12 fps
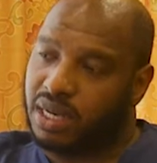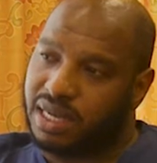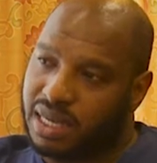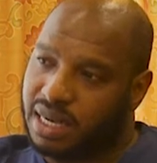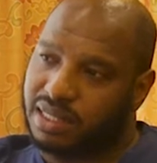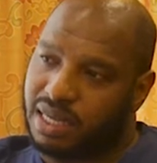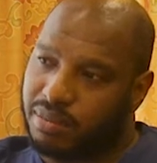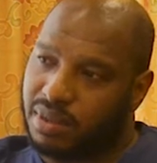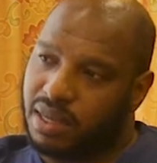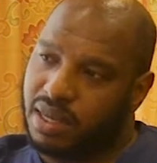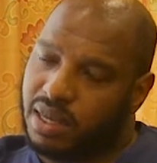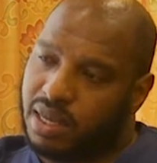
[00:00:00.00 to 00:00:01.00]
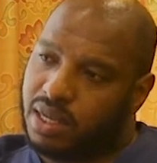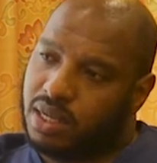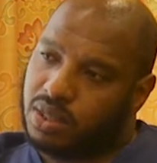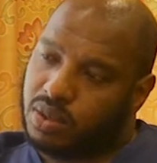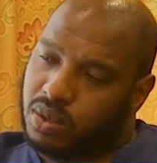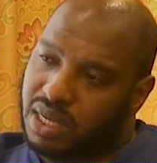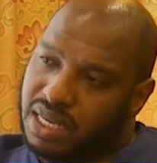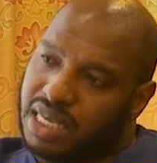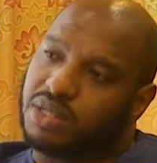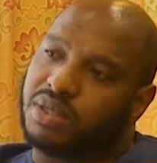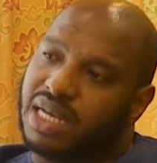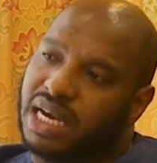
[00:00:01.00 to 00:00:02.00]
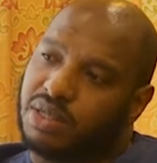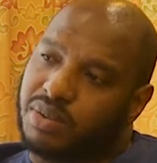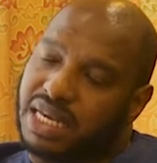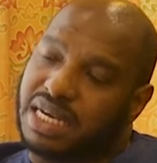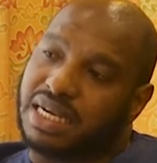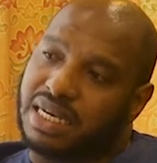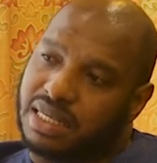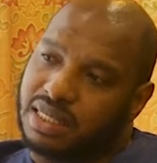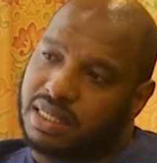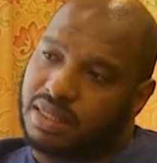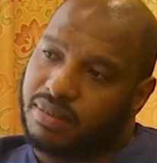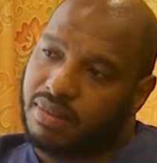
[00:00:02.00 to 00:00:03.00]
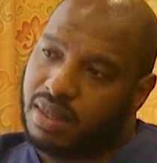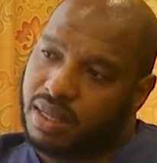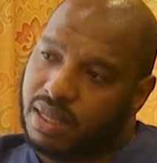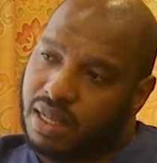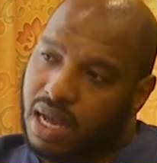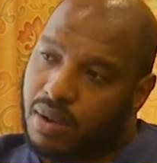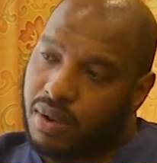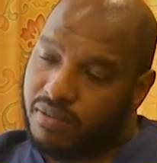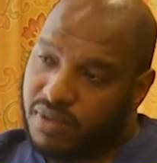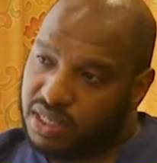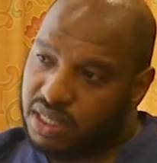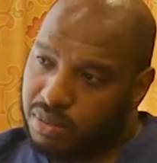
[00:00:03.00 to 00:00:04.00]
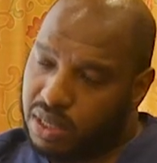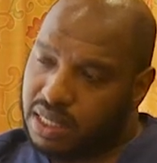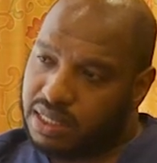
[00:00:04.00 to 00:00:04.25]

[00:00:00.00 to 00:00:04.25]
all at dinner time. So in keto diet, we increase our vegetable